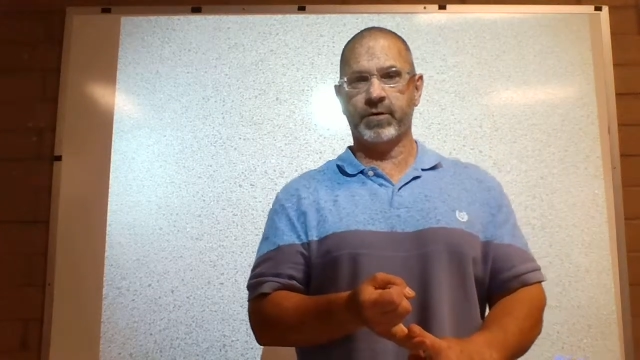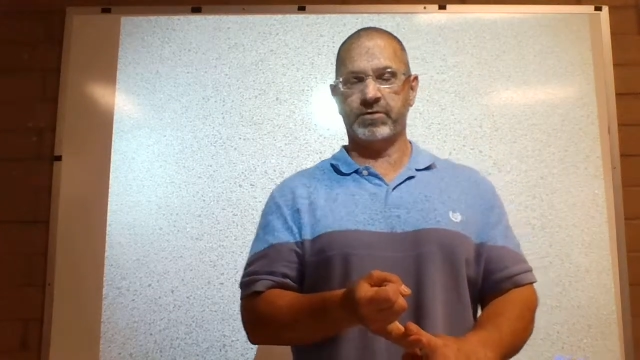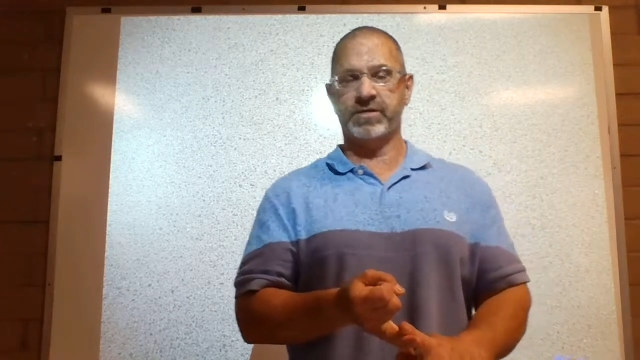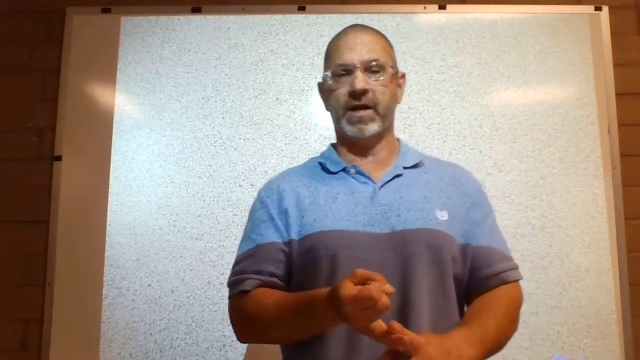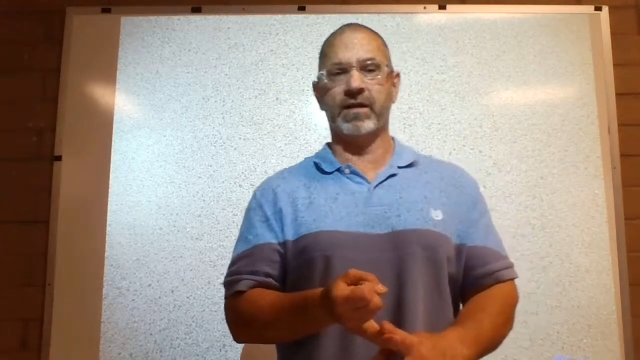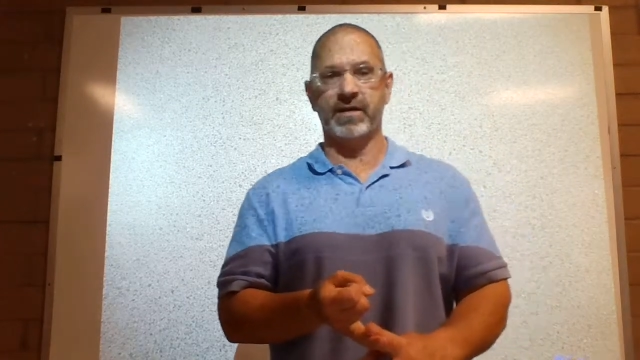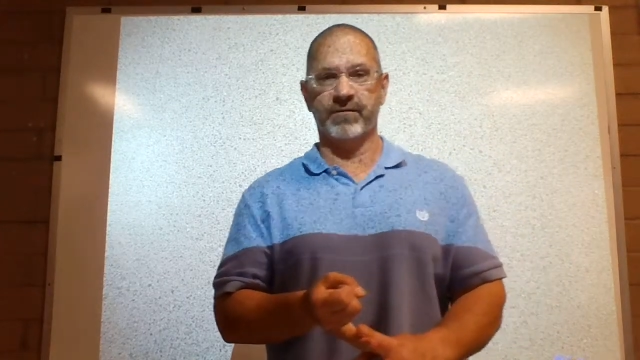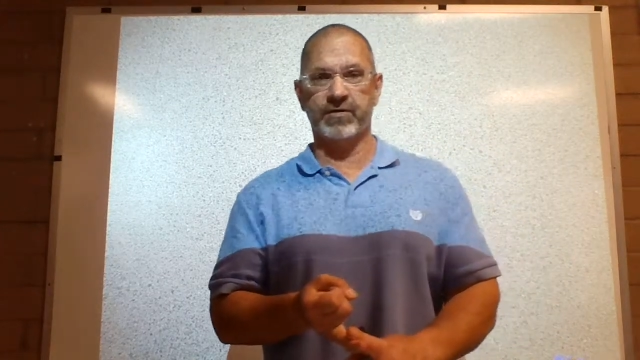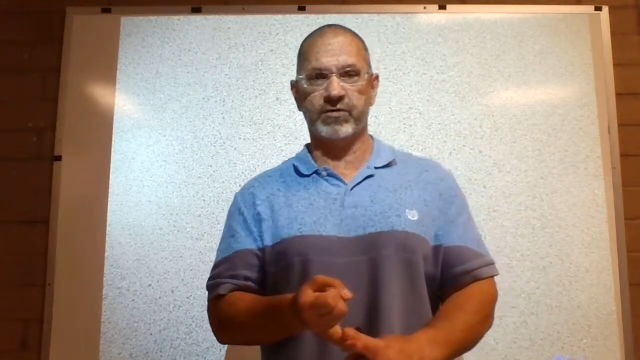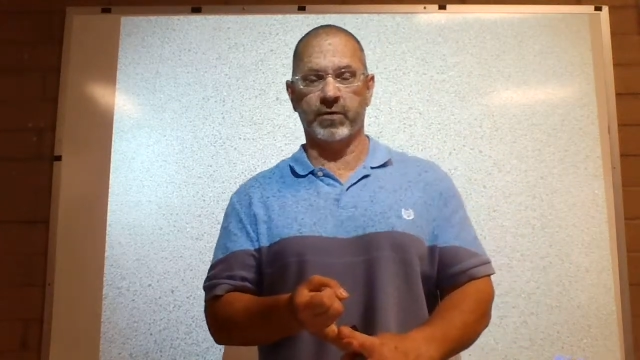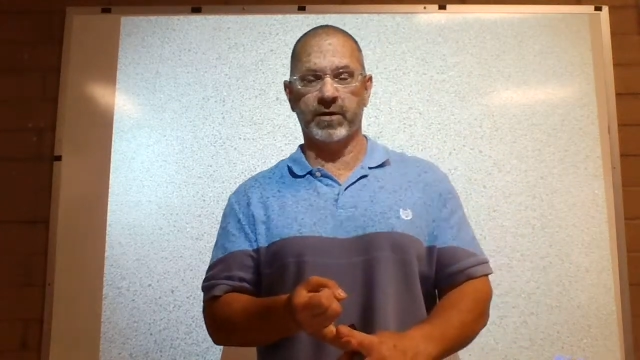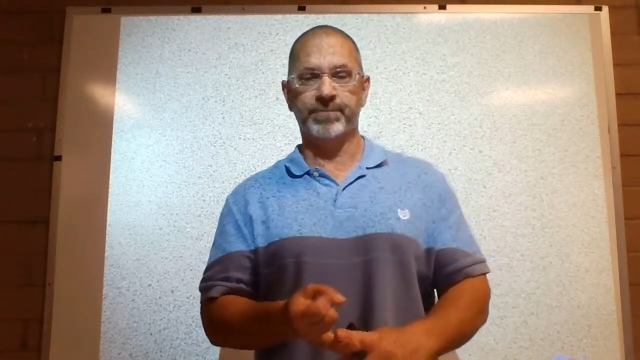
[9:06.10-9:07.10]
Personality
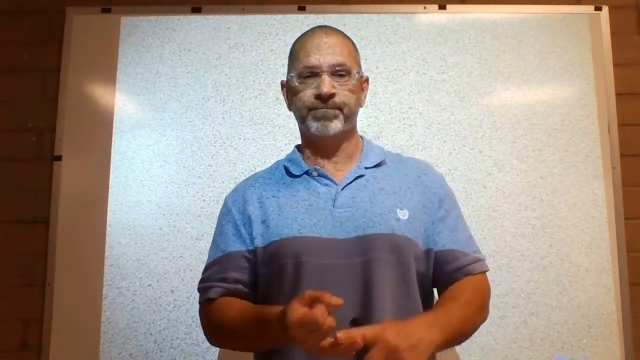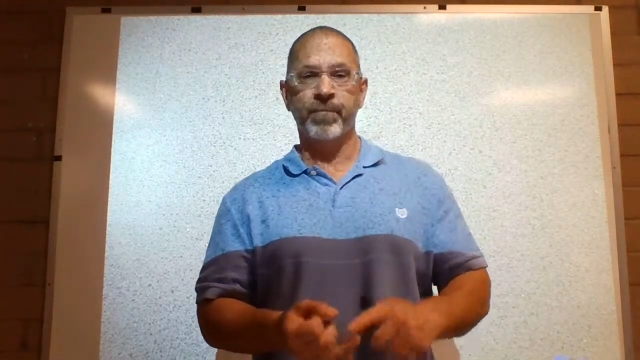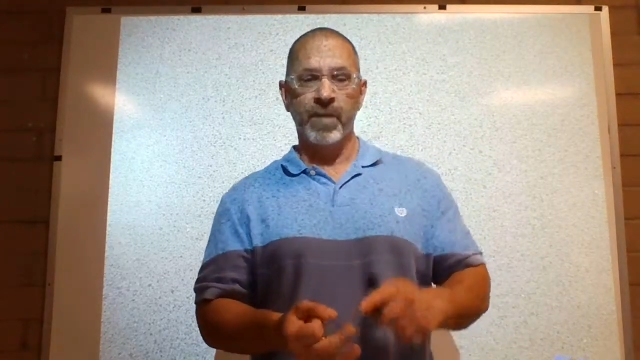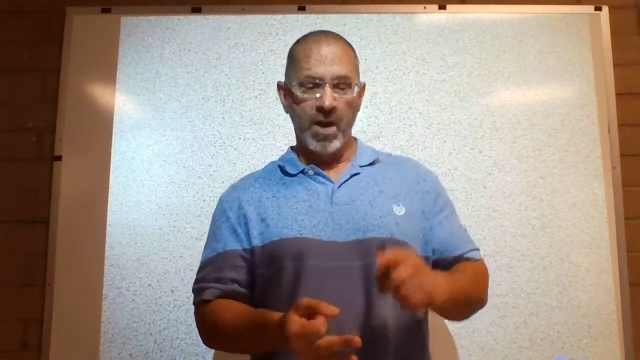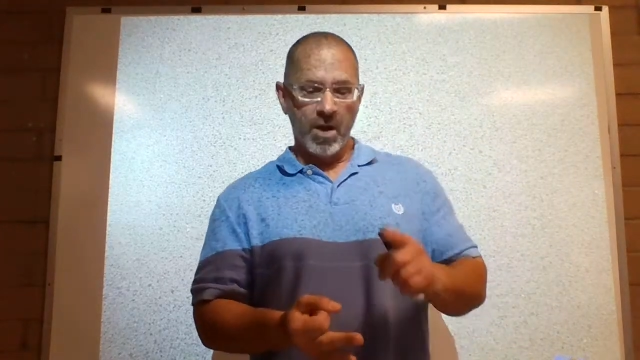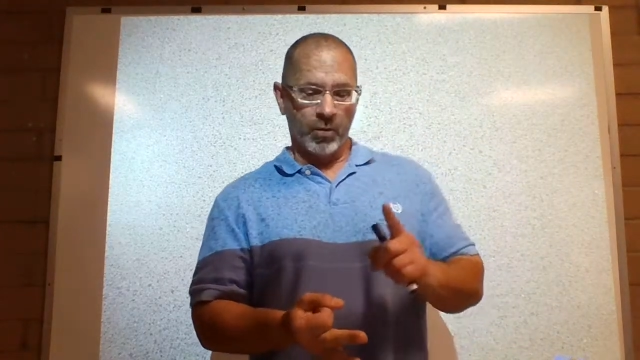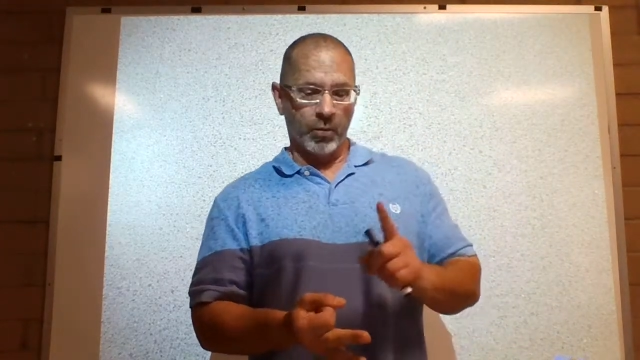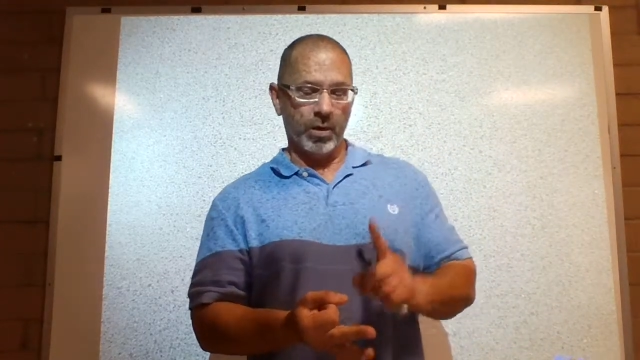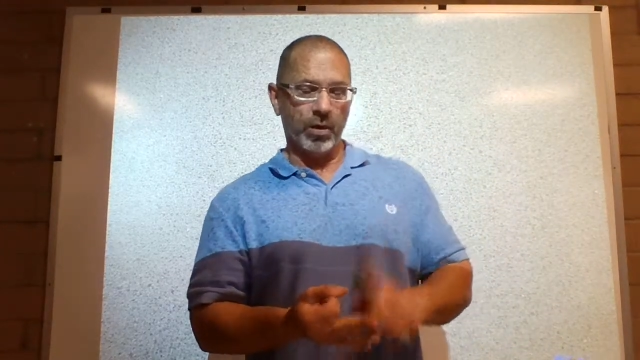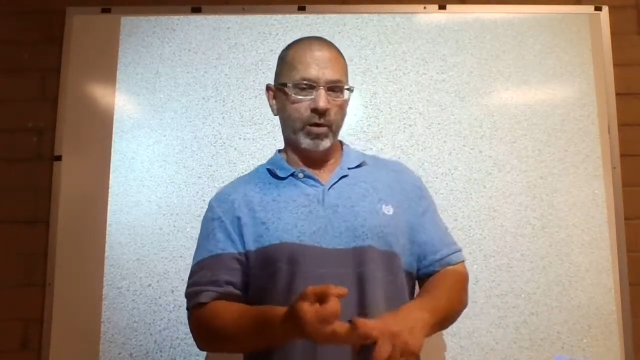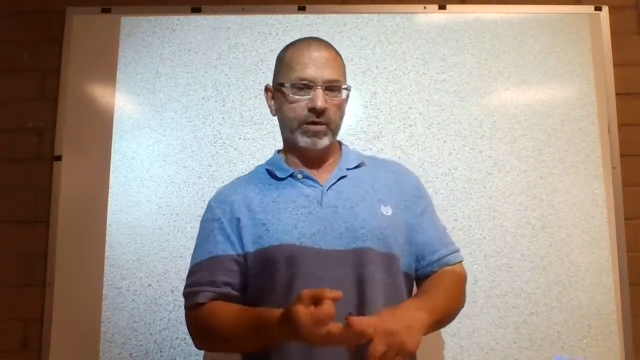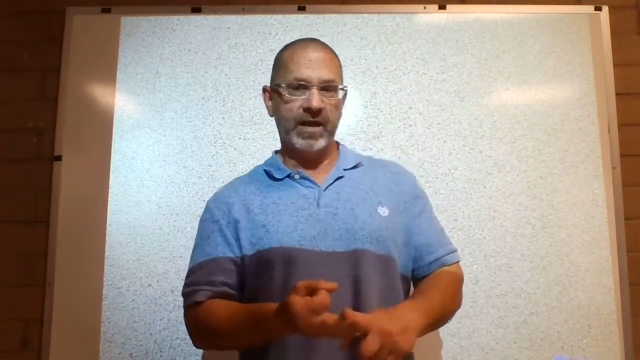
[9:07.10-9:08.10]
Inventory. We're
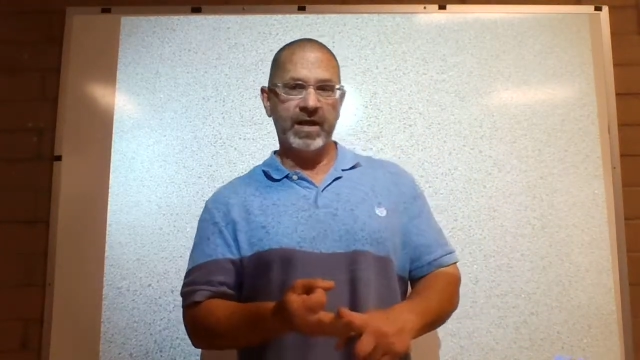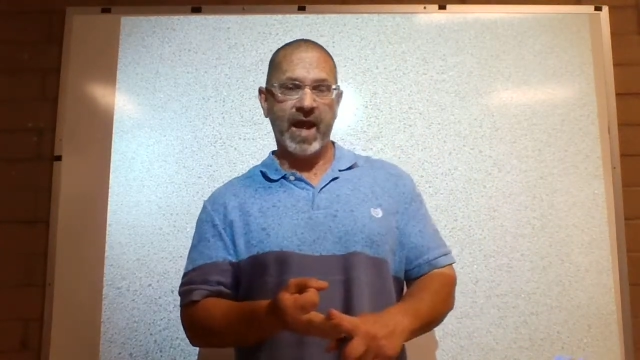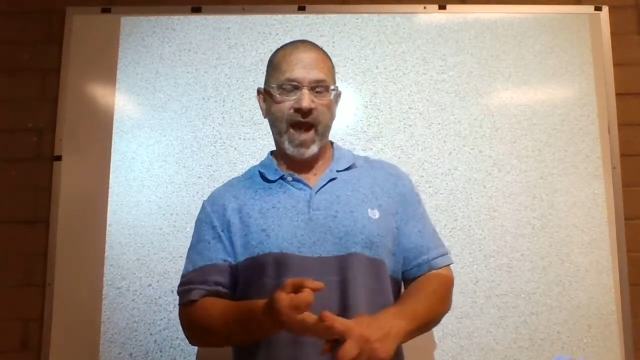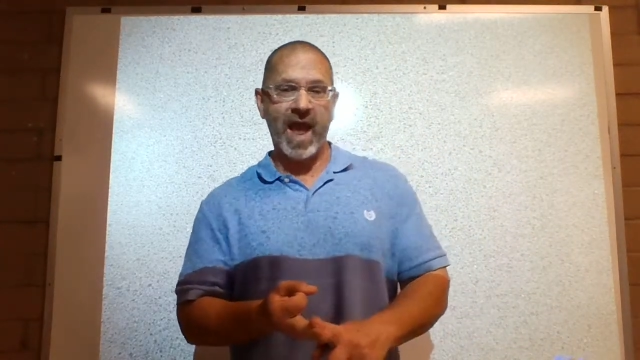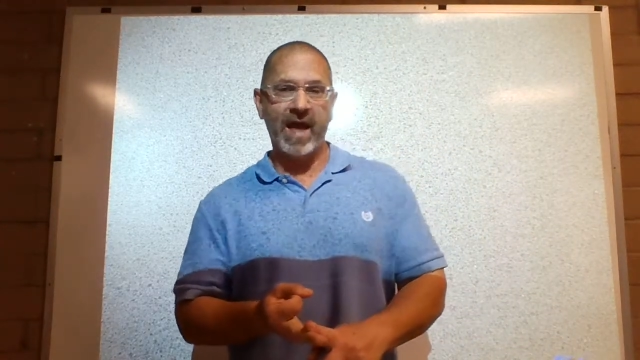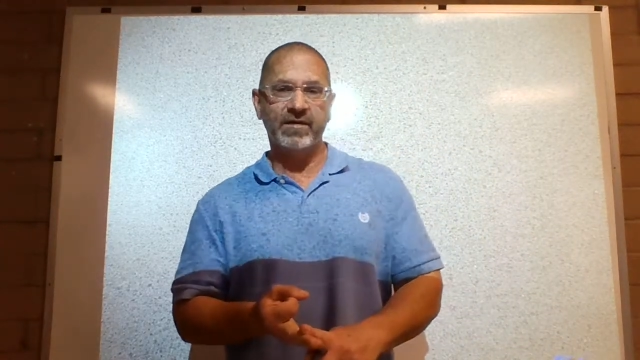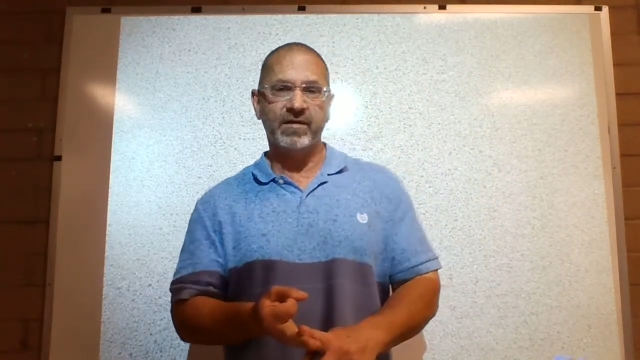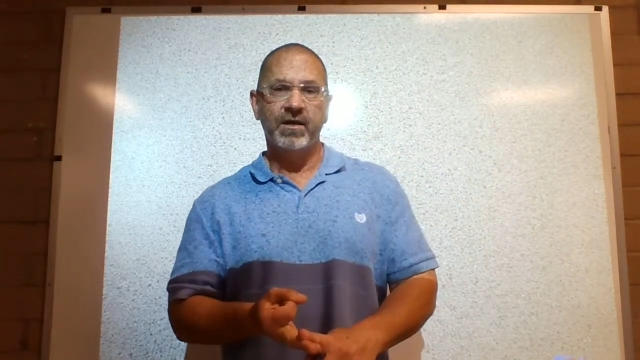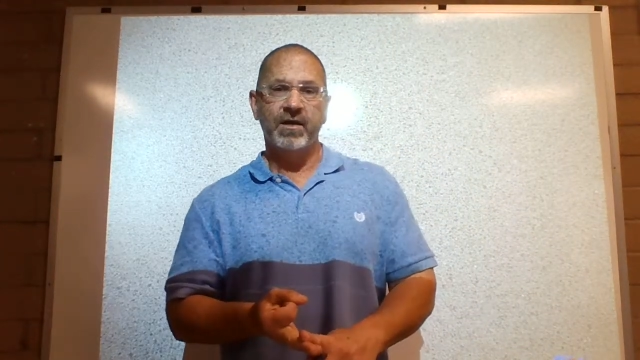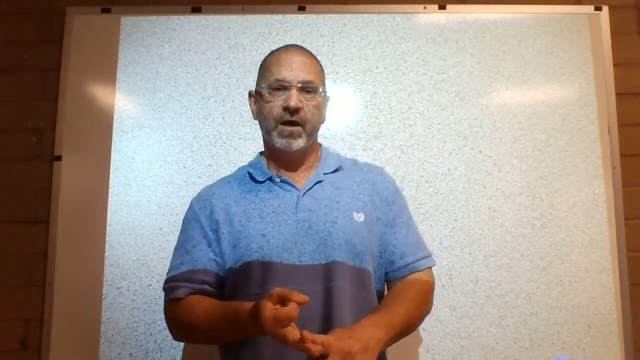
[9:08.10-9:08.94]
looking at,